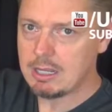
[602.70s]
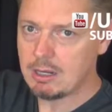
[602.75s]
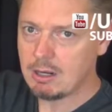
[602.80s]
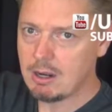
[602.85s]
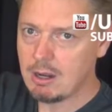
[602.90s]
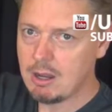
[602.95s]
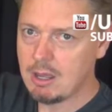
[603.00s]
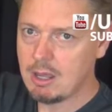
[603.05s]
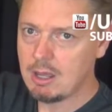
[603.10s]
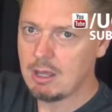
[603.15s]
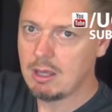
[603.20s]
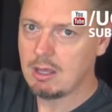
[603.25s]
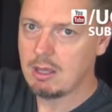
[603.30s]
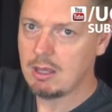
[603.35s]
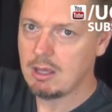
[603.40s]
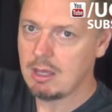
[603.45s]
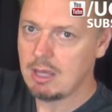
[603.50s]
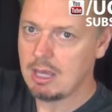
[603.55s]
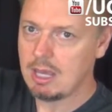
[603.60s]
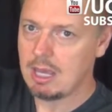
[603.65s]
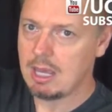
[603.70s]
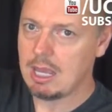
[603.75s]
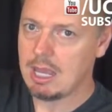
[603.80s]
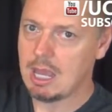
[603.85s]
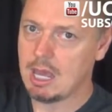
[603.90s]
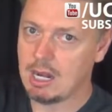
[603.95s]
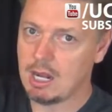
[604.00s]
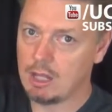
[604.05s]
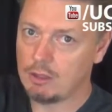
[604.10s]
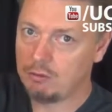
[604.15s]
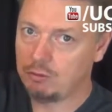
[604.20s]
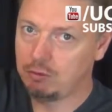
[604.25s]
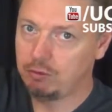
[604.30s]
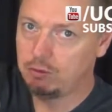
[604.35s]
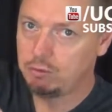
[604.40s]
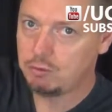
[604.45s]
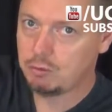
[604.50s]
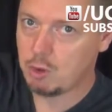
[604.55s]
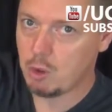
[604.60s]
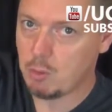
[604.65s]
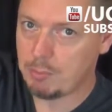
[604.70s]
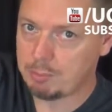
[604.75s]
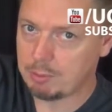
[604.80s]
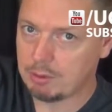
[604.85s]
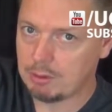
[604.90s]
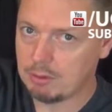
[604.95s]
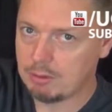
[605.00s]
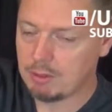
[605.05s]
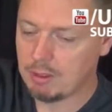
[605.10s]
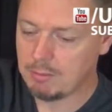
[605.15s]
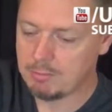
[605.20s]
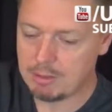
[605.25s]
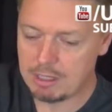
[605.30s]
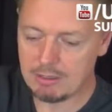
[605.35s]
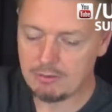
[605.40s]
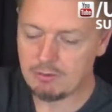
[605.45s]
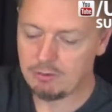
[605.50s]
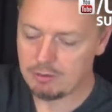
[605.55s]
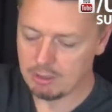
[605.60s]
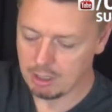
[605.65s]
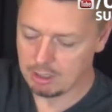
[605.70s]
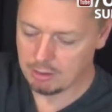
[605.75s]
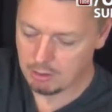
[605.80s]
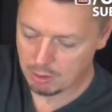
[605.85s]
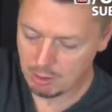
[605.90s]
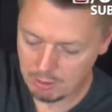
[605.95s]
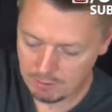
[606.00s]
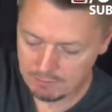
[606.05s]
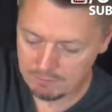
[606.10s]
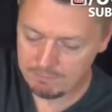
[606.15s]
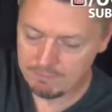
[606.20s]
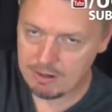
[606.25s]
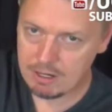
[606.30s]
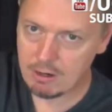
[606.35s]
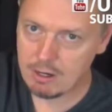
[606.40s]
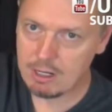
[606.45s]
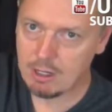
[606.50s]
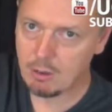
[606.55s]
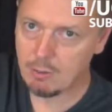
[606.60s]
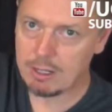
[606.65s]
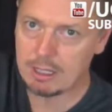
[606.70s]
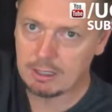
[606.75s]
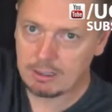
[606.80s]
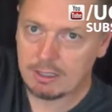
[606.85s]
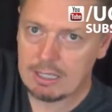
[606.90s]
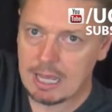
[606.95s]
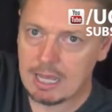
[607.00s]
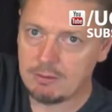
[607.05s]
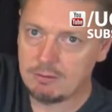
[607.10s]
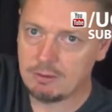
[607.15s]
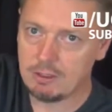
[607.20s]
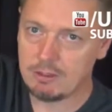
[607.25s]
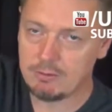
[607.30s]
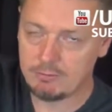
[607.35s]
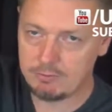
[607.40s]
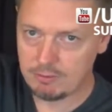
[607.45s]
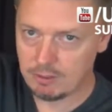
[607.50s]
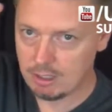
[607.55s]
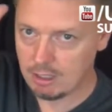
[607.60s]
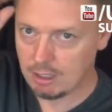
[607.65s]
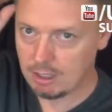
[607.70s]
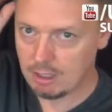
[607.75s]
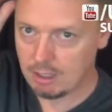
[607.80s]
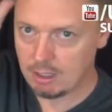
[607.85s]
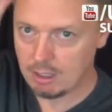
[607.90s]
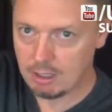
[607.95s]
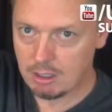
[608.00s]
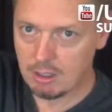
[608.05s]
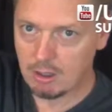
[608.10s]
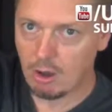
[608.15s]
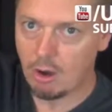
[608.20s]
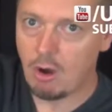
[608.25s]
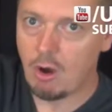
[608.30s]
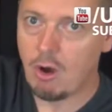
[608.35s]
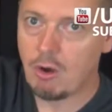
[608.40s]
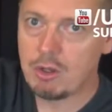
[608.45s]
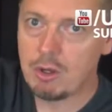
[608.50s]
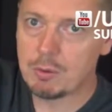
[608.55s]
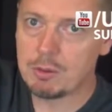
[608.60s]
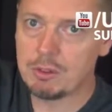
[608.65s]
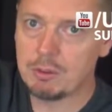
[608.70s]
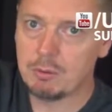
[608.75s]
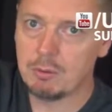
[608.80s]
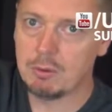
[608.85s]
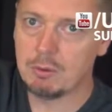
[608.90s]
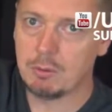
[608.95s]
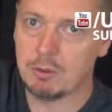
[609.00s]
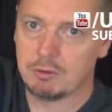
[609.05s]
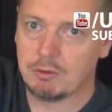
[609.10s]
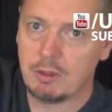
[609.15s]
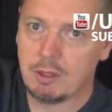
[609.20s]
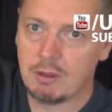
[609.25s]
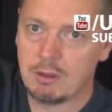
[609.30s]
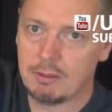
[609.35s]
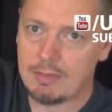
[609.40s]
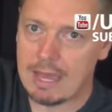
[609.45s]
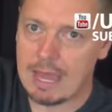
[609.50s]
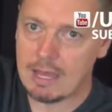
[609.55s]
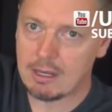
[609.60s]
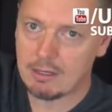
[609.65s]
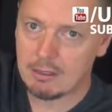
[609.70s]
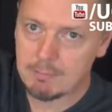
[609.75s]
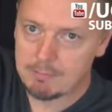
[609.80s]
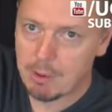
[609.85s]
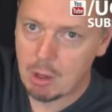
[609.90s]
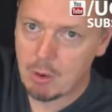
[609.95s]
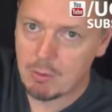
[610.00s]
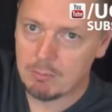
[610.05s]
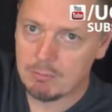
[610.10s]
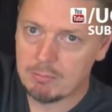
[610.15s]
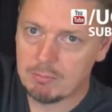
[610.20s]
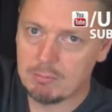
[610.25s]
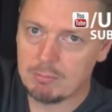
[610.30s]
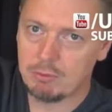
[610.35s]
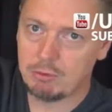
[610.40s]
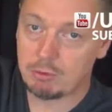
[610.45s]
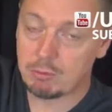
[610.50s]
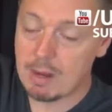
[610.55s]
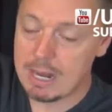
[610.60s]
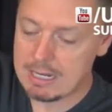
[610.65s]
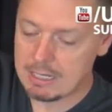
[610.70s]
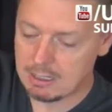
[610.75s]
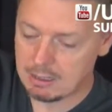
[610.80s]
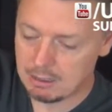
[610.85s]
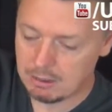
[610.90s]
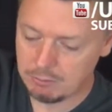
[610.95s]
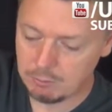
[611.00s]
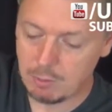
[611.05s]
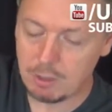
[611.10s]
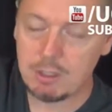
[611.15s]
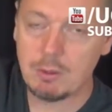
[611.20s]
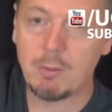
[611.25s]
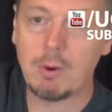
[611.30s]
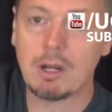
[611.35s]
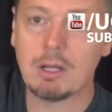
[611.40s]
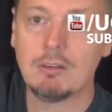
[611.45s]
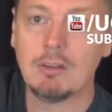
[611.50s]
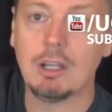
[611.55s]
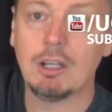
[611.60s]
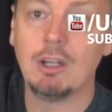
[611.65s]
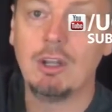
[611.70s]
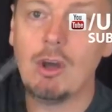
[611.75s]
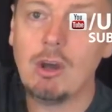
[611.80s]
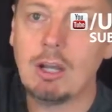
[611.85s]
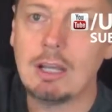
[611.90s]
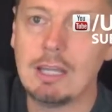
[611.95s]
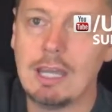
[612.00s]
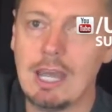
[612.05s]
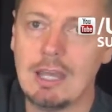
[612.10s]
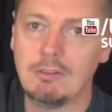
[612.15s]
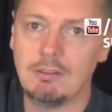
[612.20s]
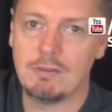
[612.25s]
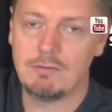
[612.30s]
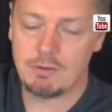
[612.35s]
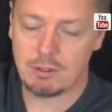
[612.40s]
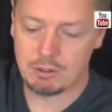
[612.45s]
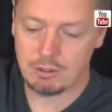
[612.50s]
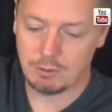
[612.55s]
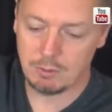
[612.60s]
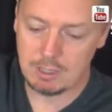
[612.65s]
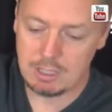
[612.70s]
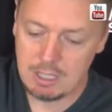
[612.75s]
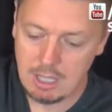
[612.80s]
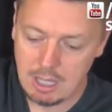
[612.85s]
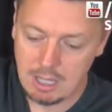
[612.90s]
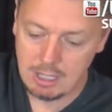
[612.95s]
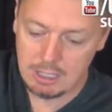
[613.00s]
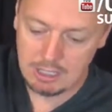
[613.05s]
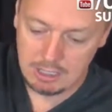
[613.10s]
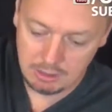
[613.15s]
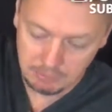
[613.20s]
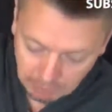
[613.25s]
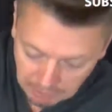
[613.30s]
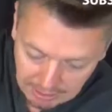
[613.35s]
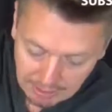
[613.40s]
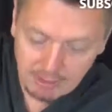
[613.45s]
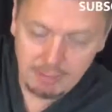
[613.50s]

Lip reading: here and a scoop, but it's done very quick, as if all you were doing was that. Boom, striking, because what you want it to look as if you're doing is